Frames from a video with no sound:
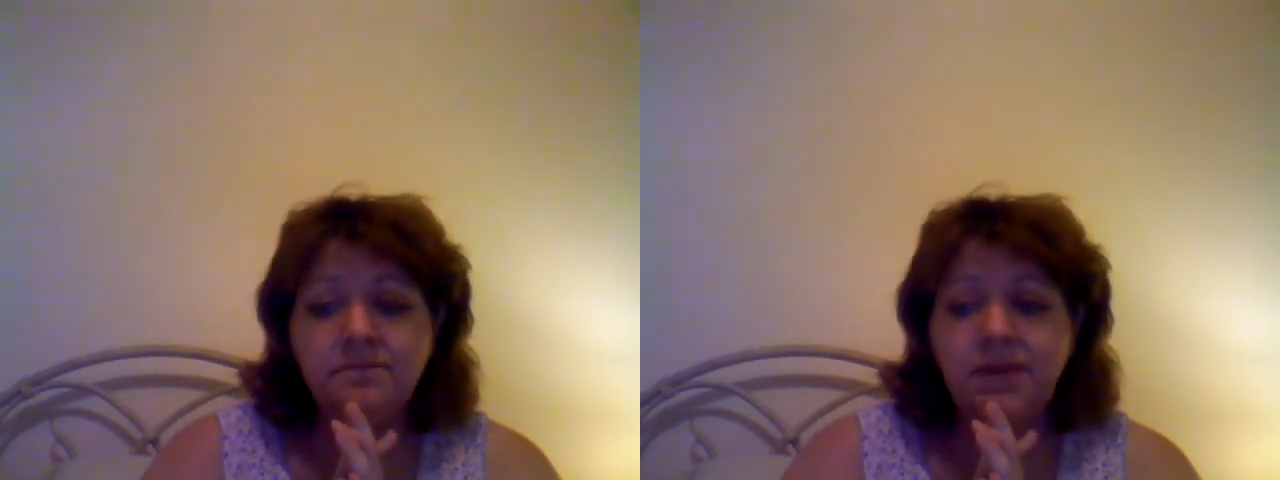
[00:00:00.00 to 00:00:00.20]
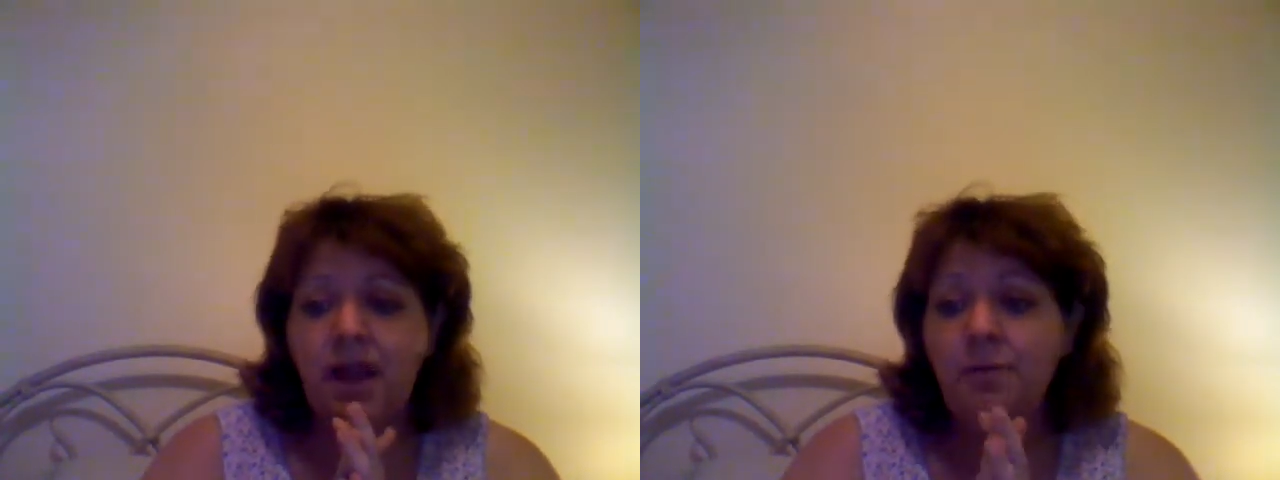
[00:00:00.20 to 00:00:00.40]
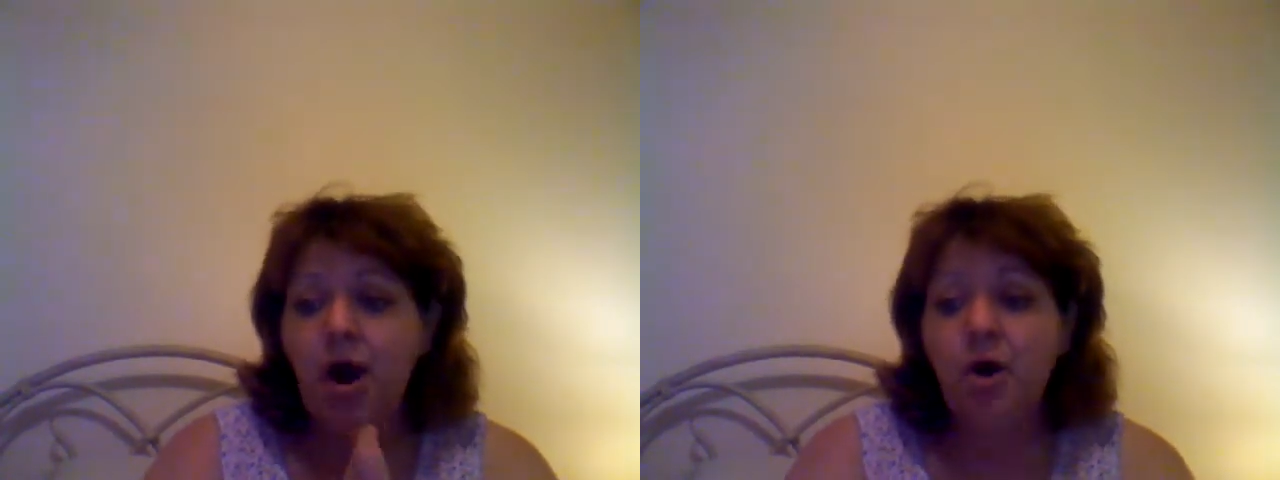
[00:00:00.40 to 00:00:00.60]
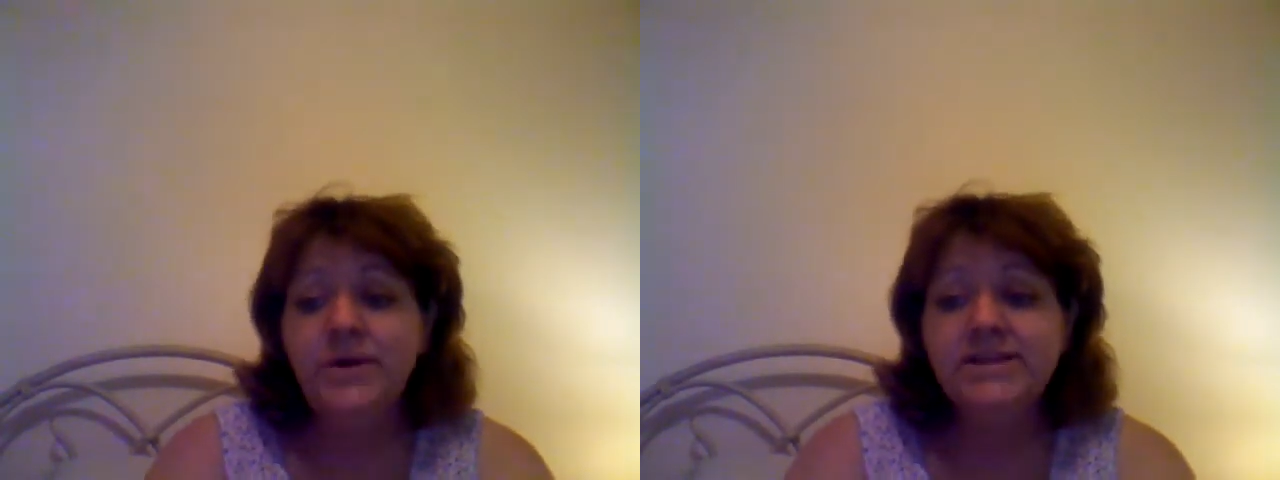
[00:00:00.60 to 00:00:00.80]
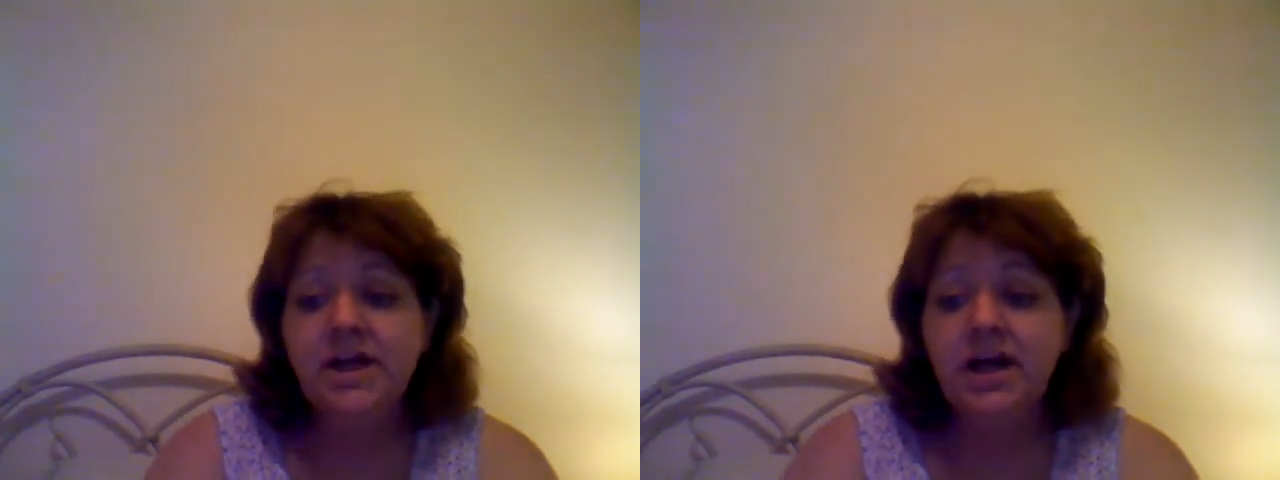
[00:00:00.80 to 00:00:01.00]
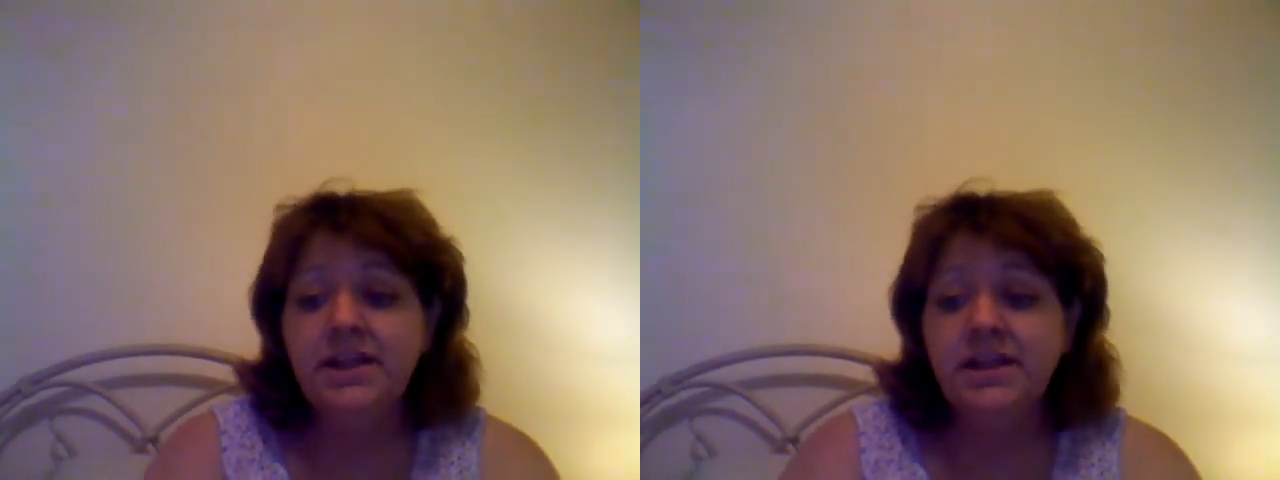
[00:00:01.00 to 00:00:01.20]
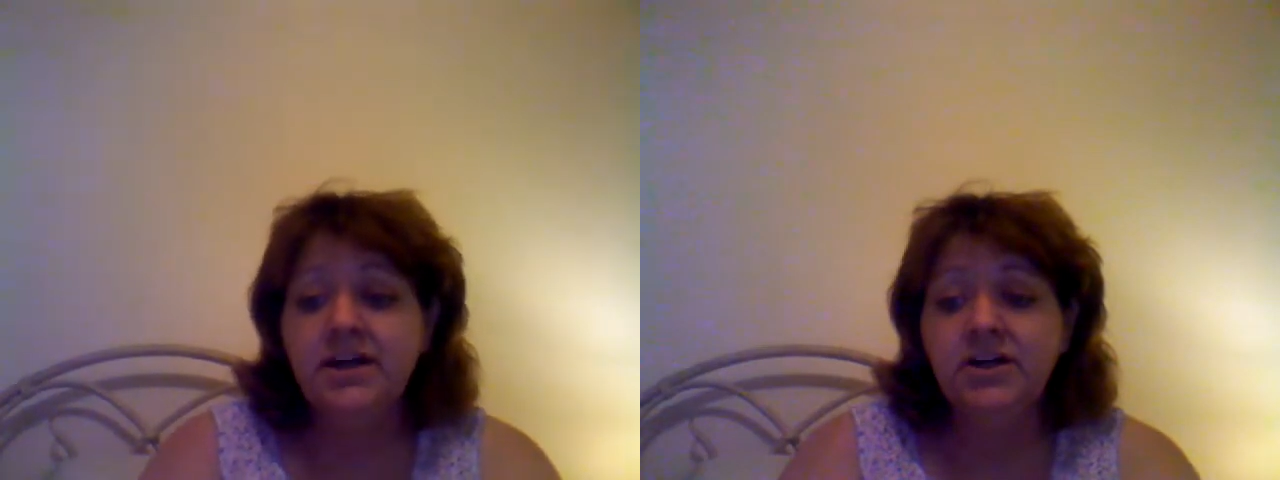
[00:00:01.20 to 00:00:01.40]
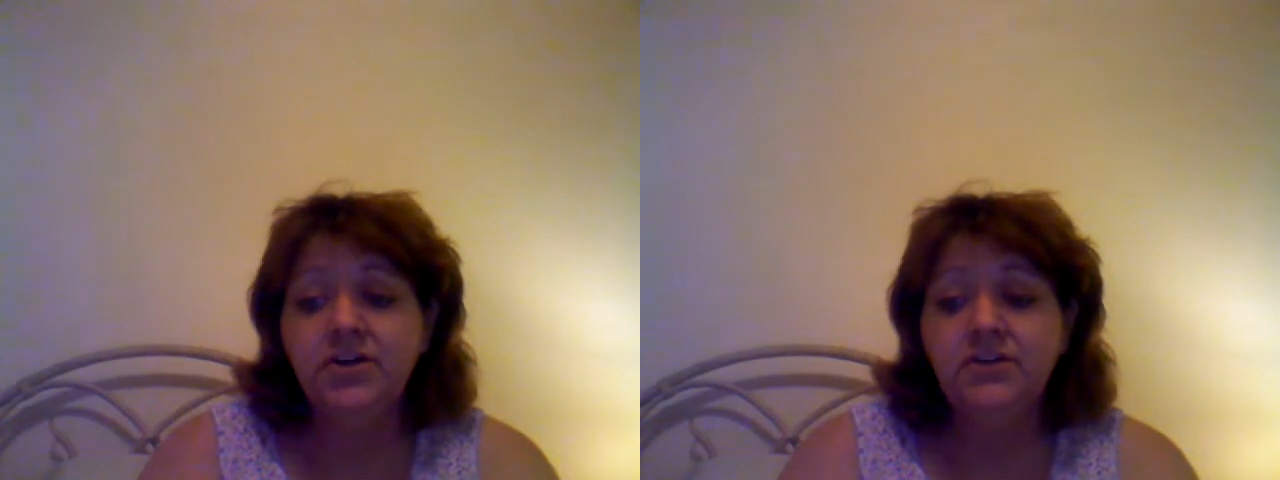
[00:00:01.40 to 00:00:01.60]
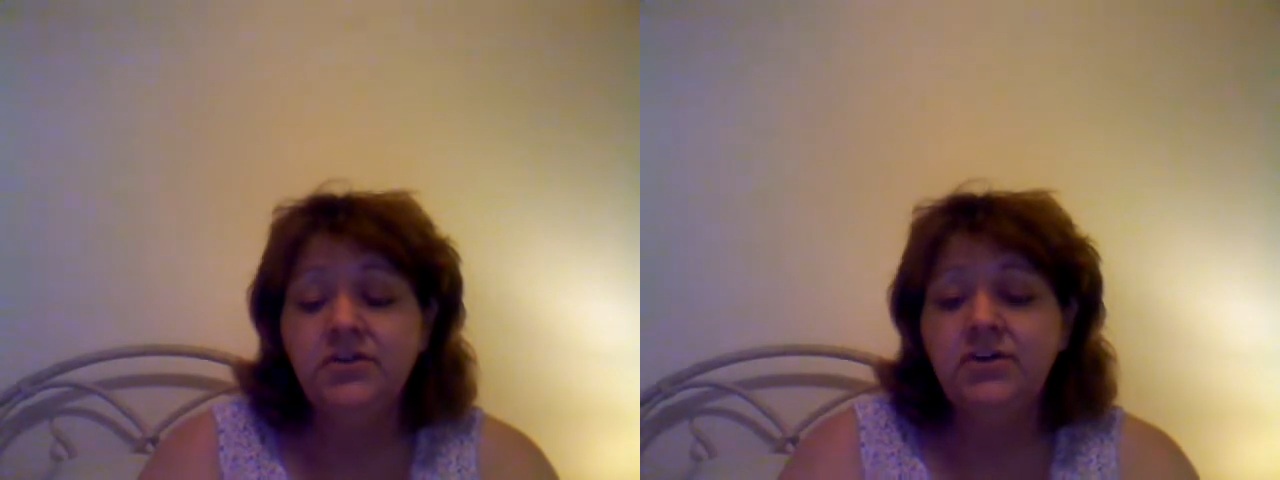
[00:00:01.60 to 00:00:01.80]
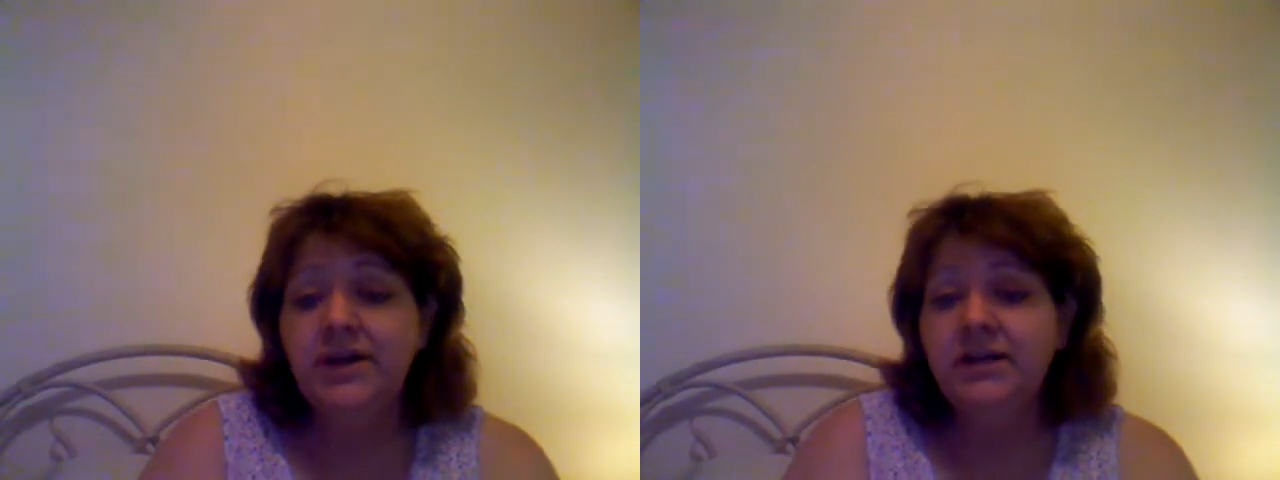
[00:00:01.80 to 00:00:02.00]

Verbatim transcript: I'm always on uh, ooVoo.